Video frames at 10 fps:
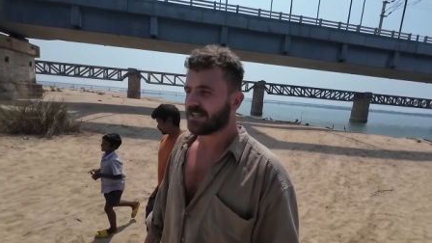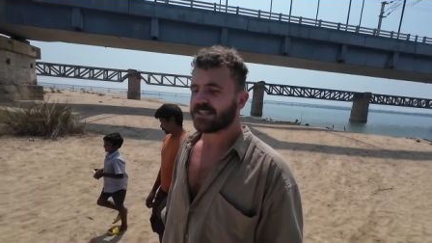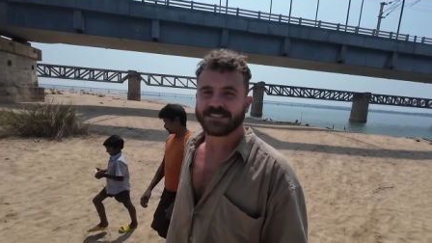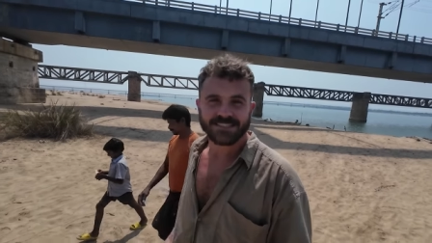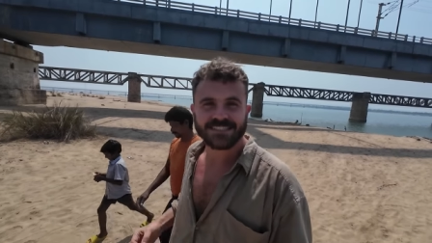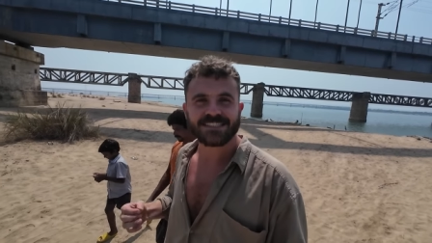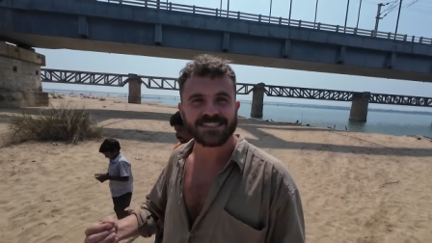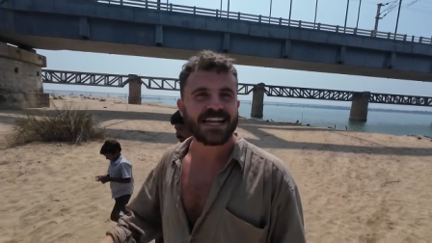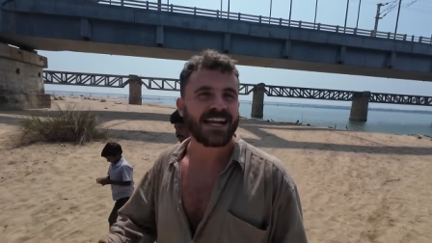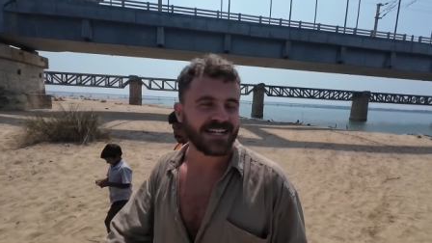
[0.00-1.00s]
This is
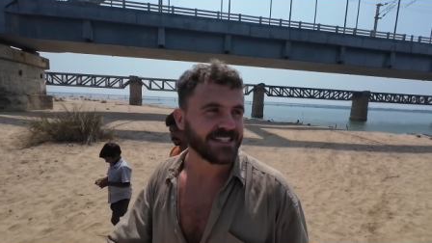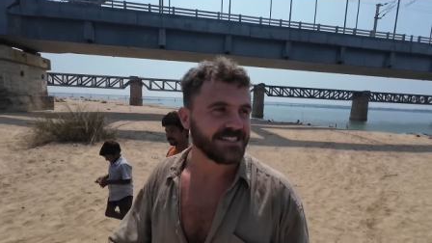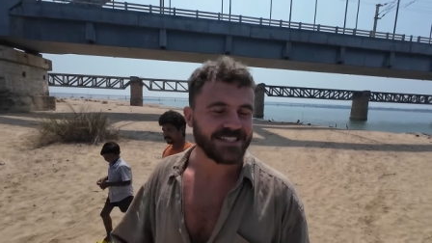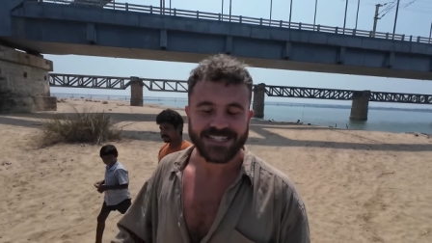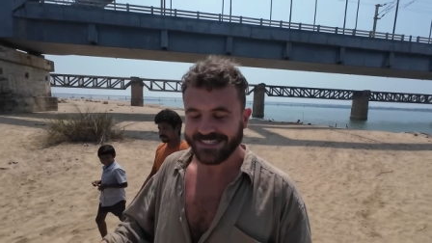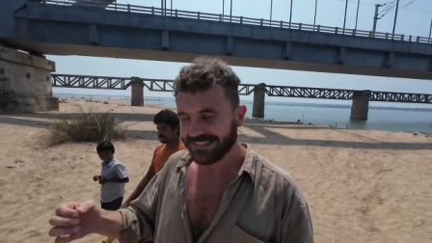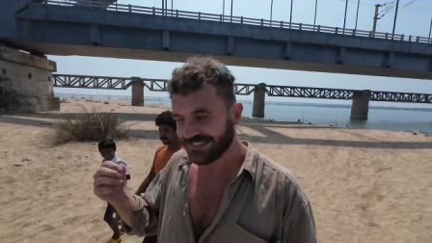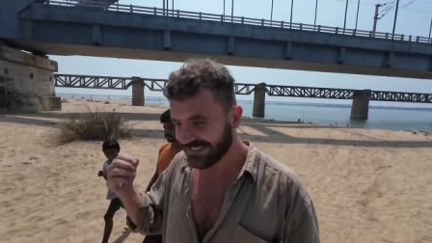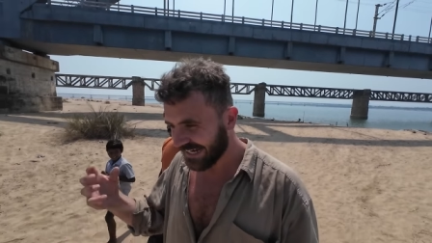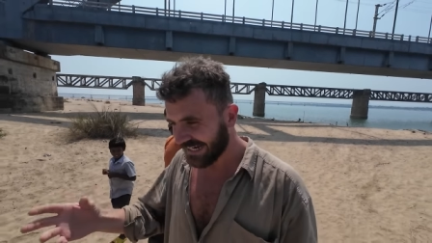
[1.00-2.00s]
exactly,
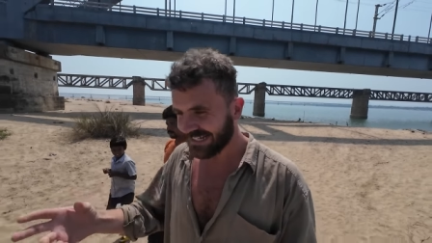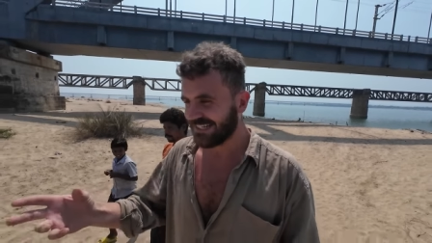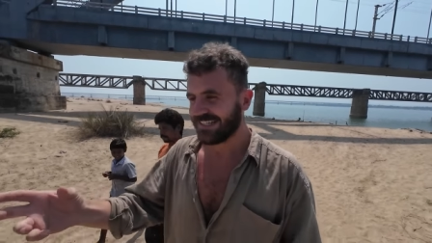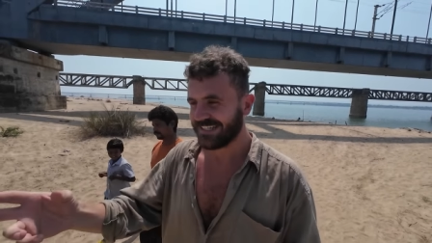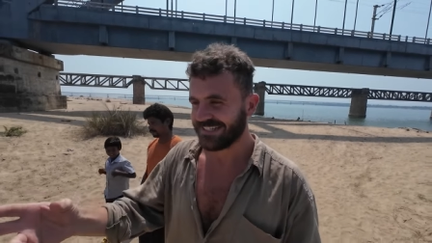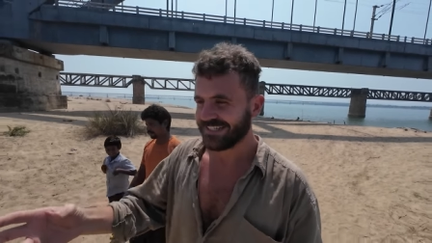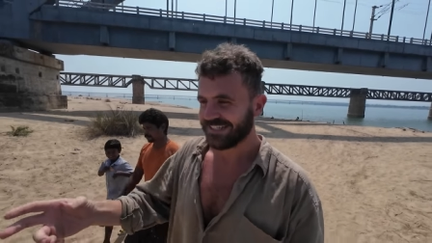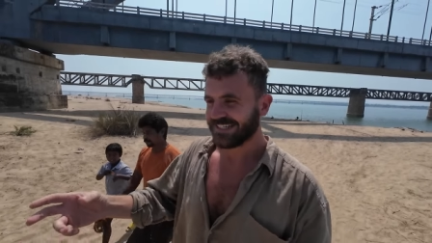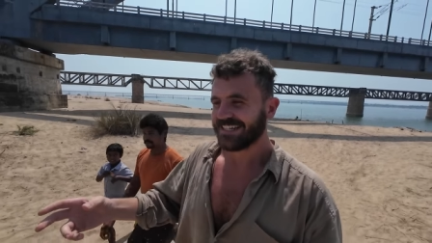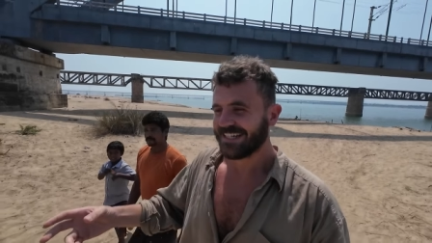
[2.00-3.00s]
exactly
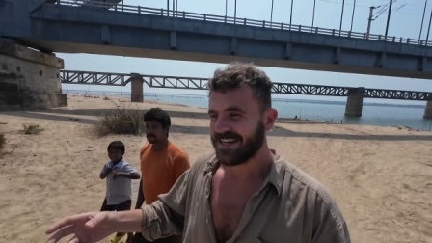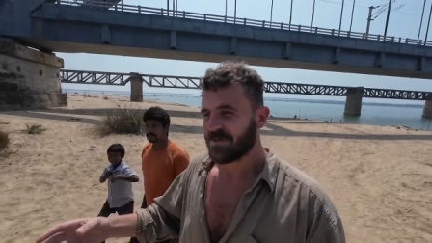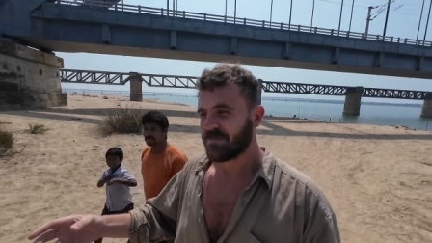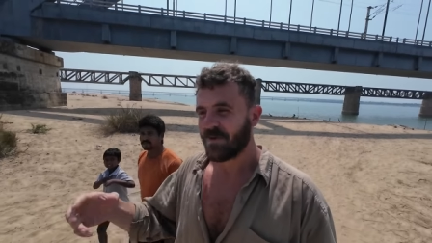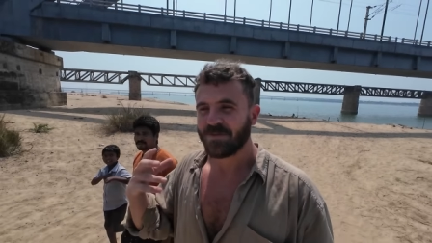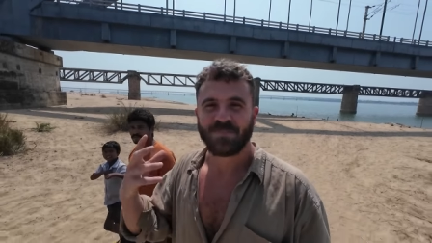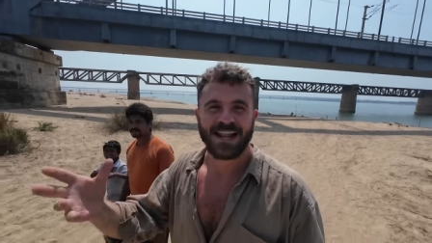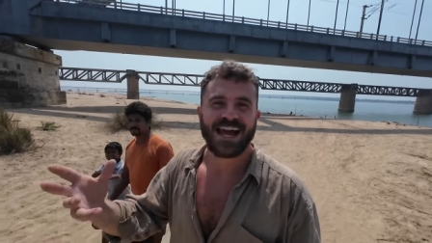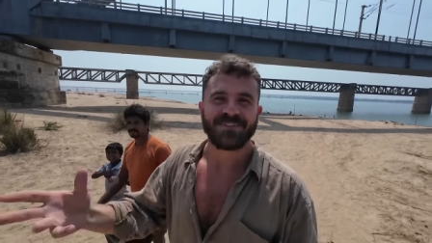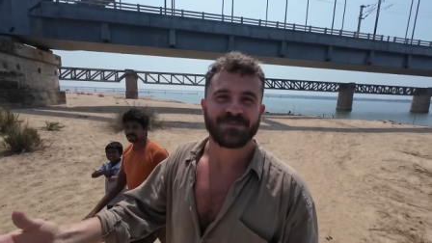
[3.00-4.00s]
what the
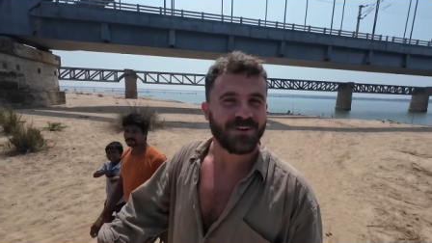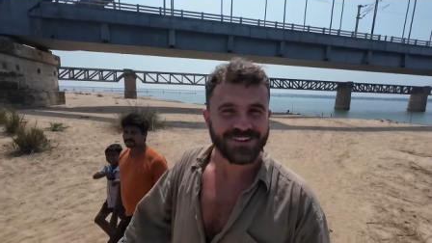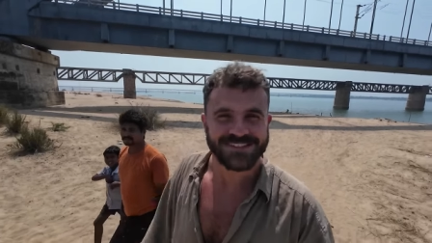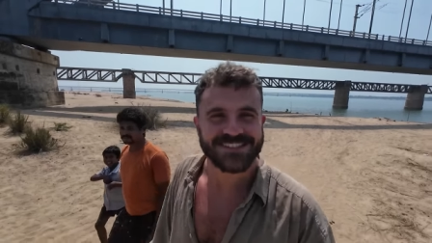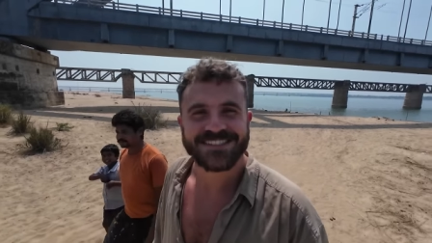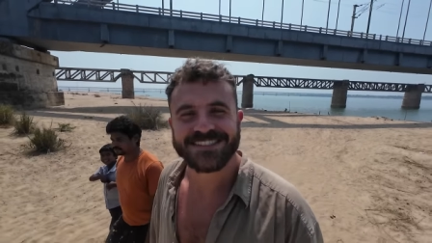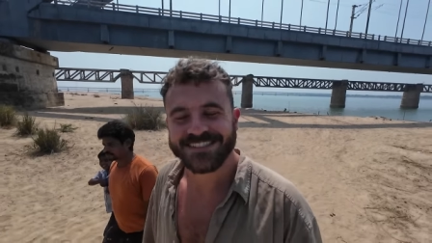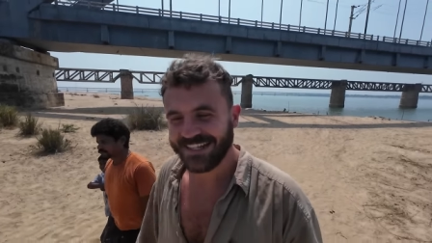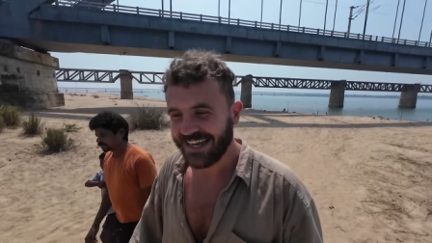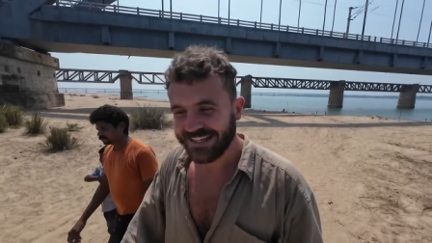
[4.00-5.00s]
plan was
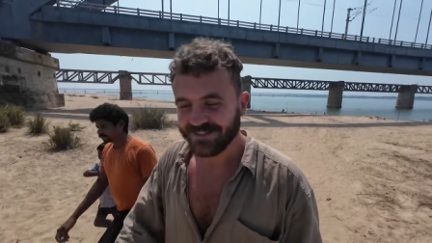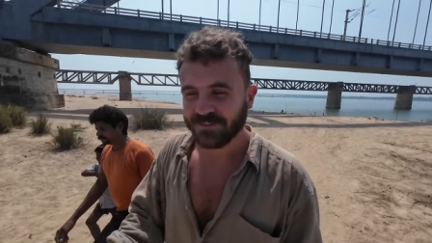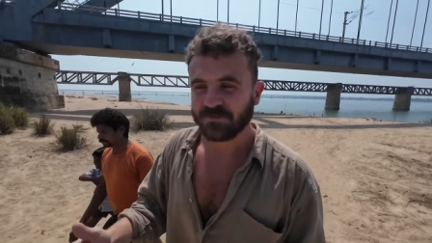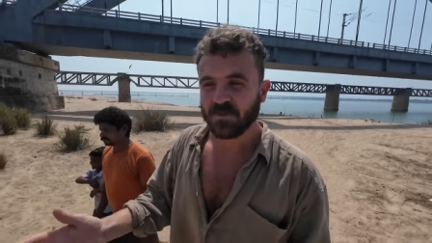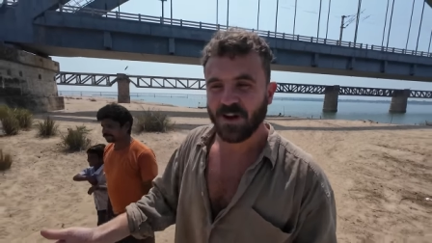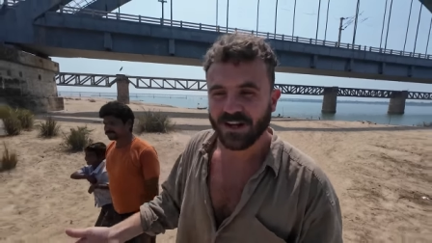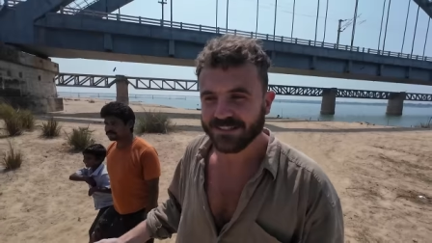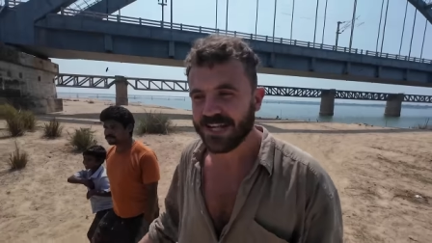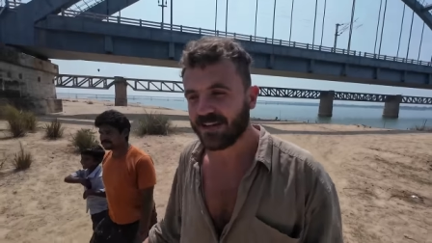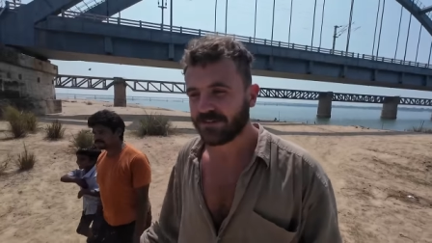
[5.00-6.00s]
and it's just
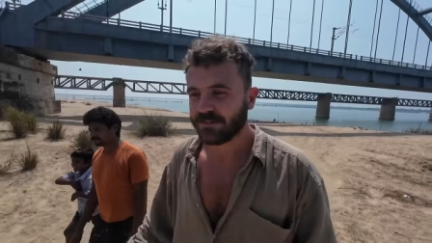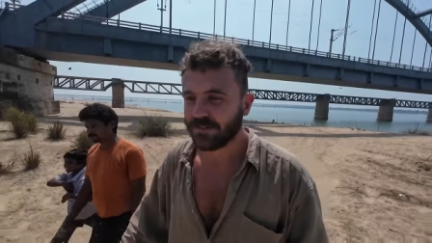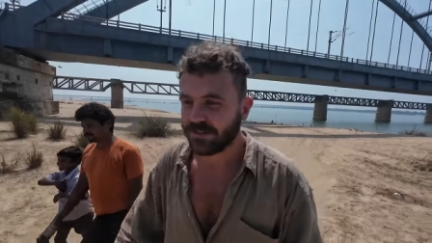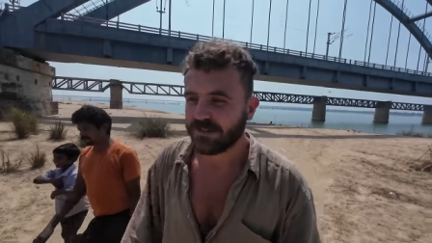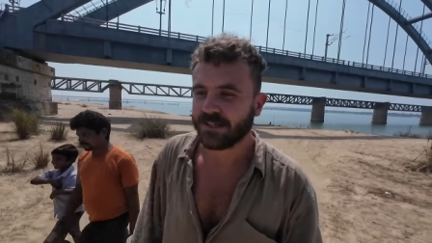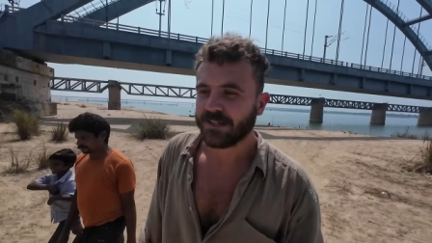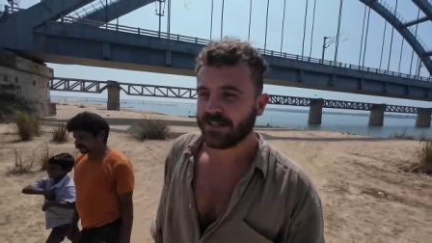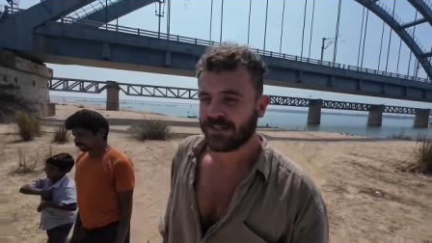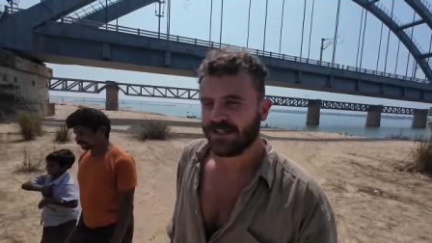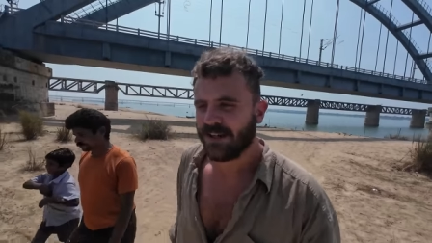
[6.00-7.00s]
worked out.
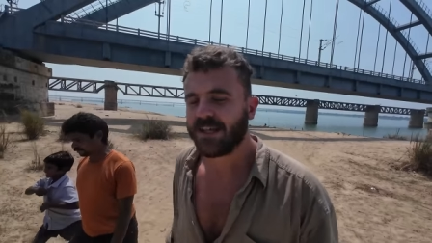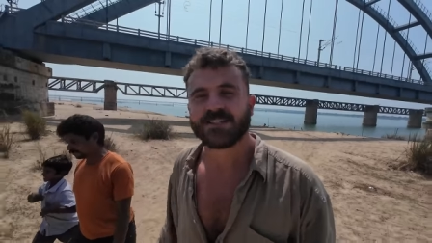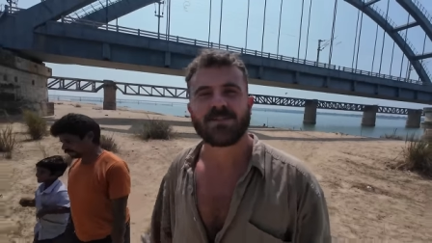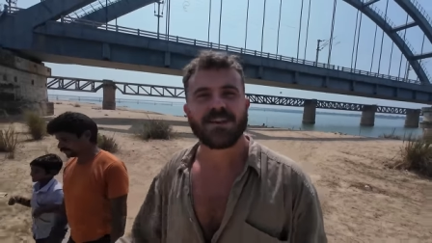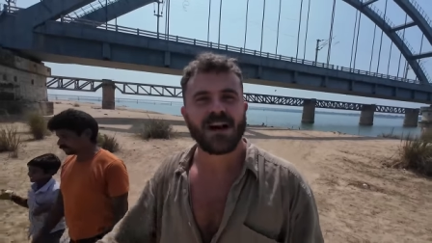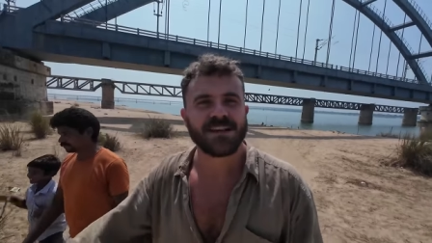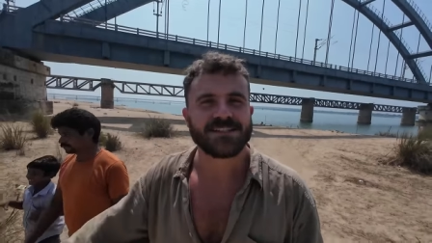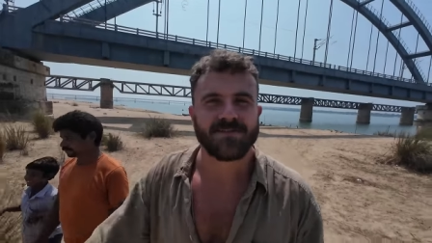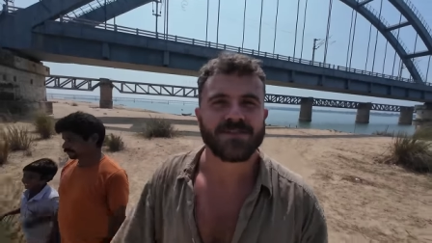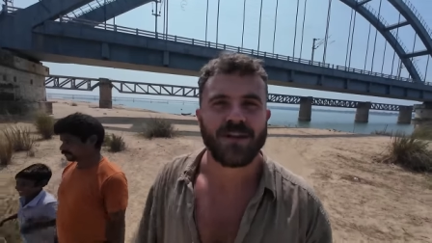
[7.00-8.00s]
I get so lucky
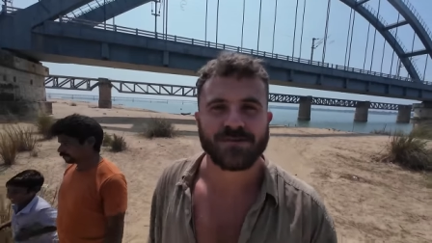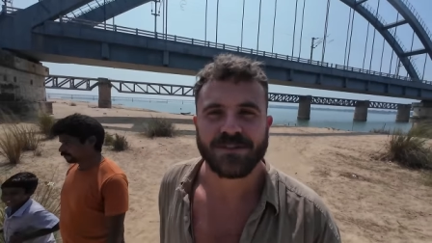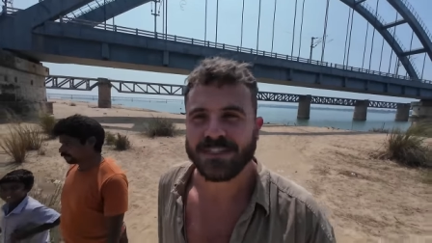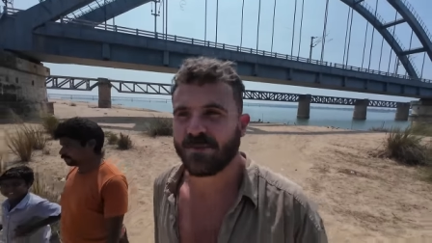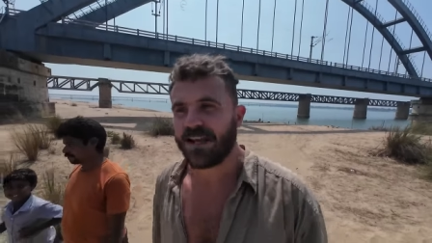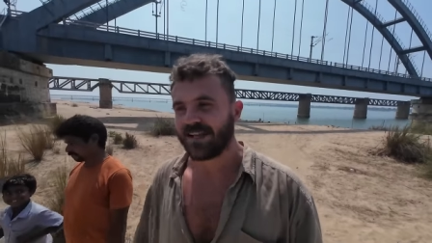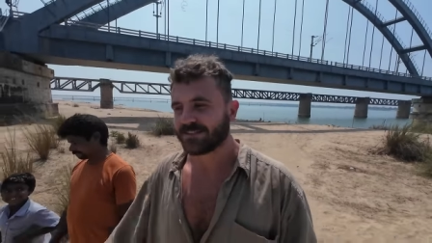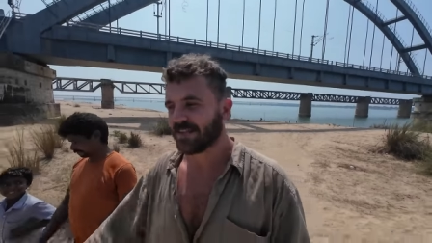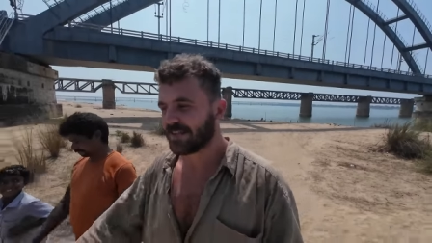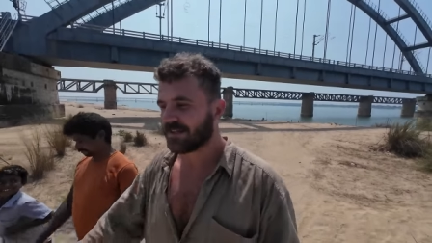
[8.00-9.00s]
sometimes with these plans.